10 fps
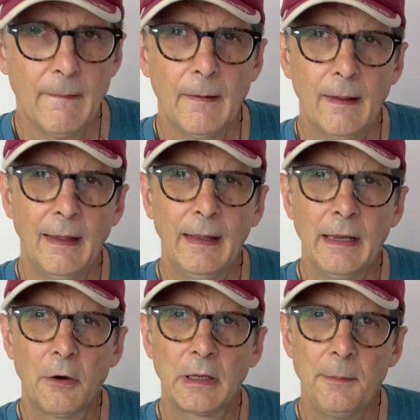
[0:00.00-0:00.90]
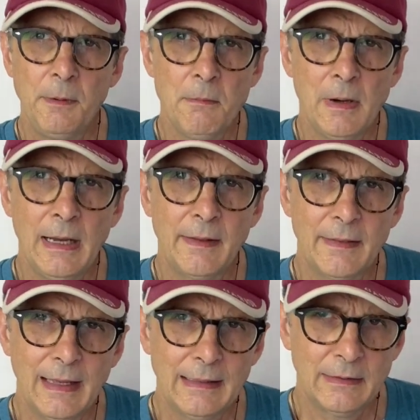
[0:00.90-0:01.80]
And now keep in mind
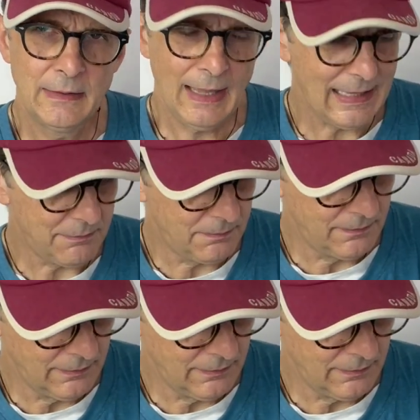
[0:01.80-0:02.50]
that